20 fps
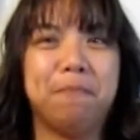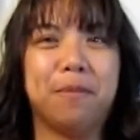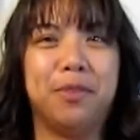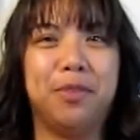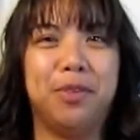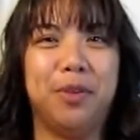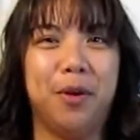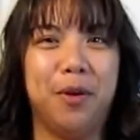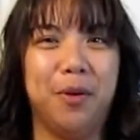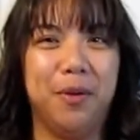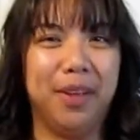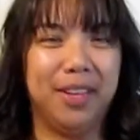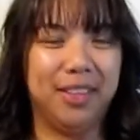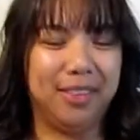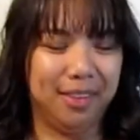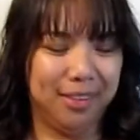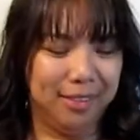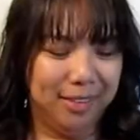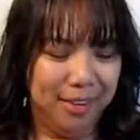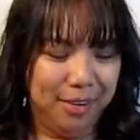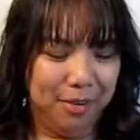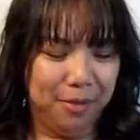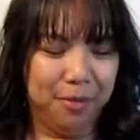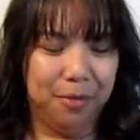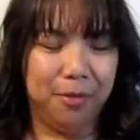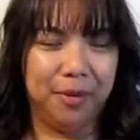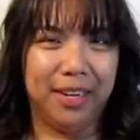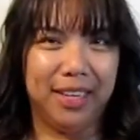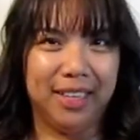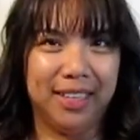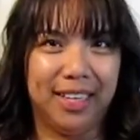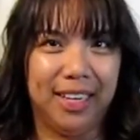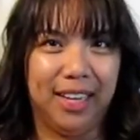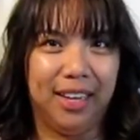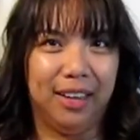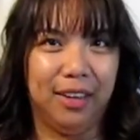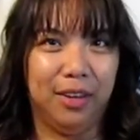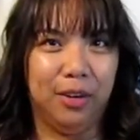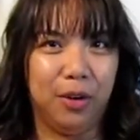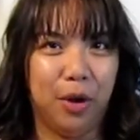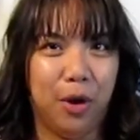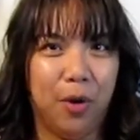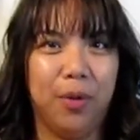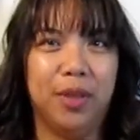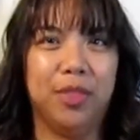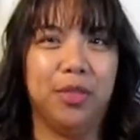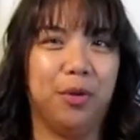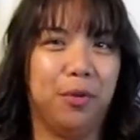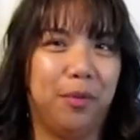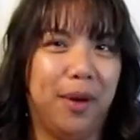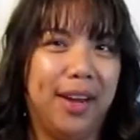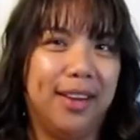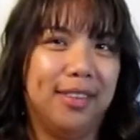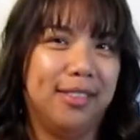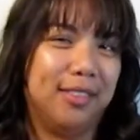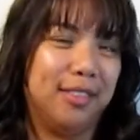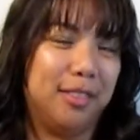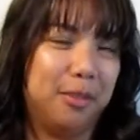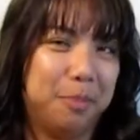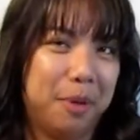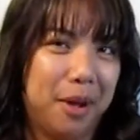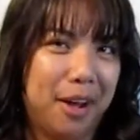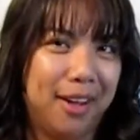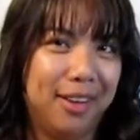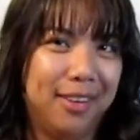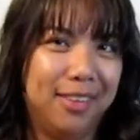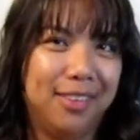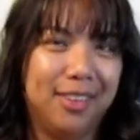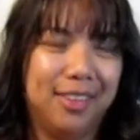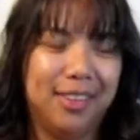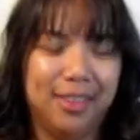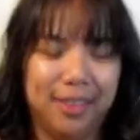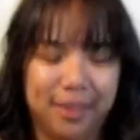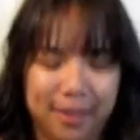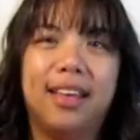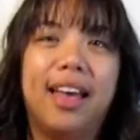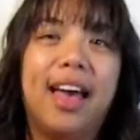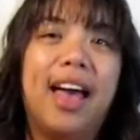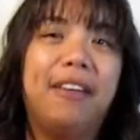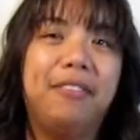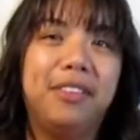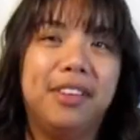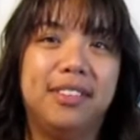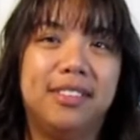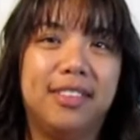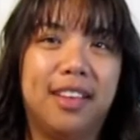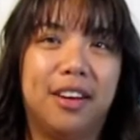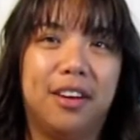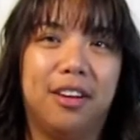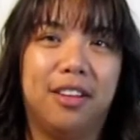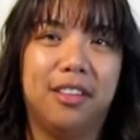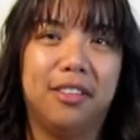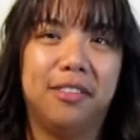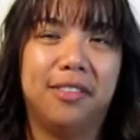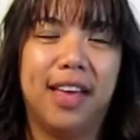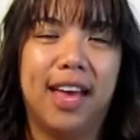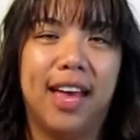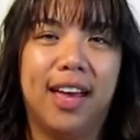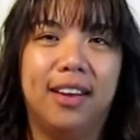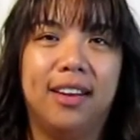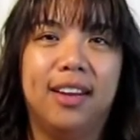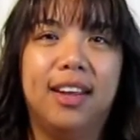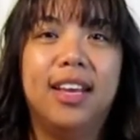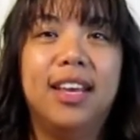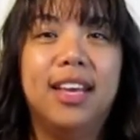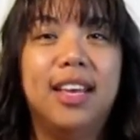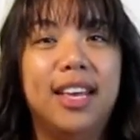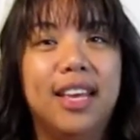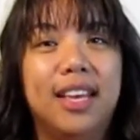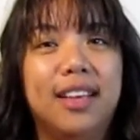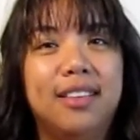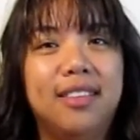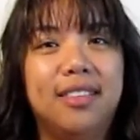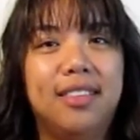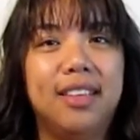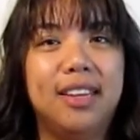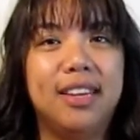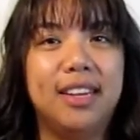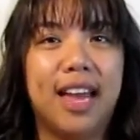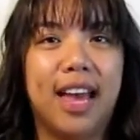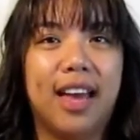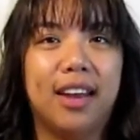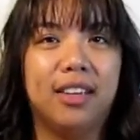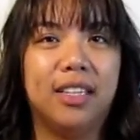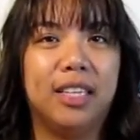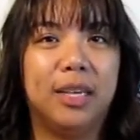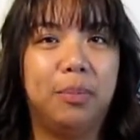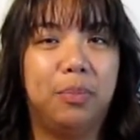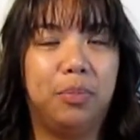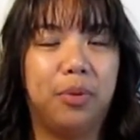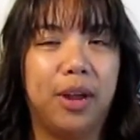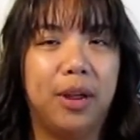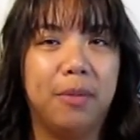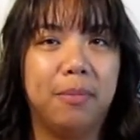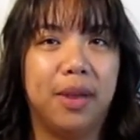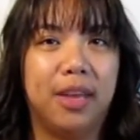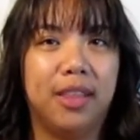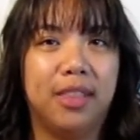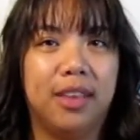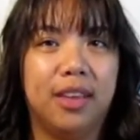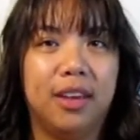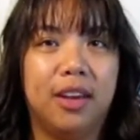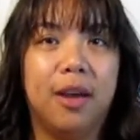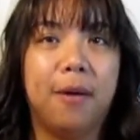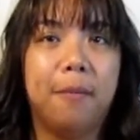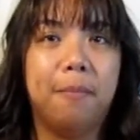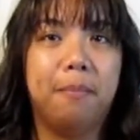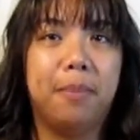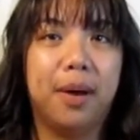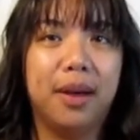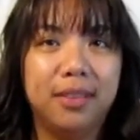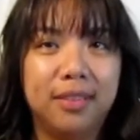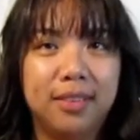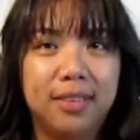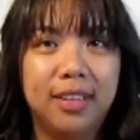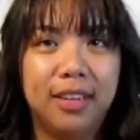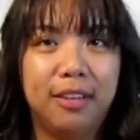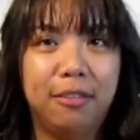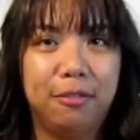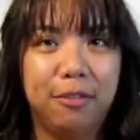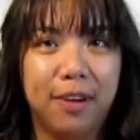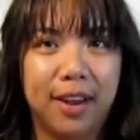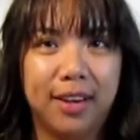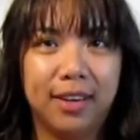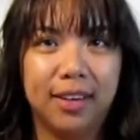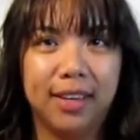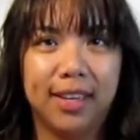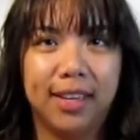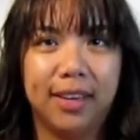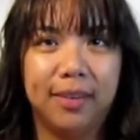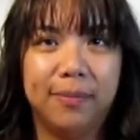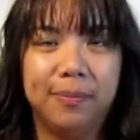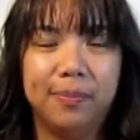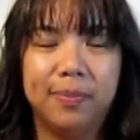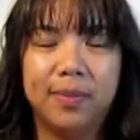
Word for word: So it doesn't really go in the right spot. Having said all of that, is the Natalie Bray method busty friendly?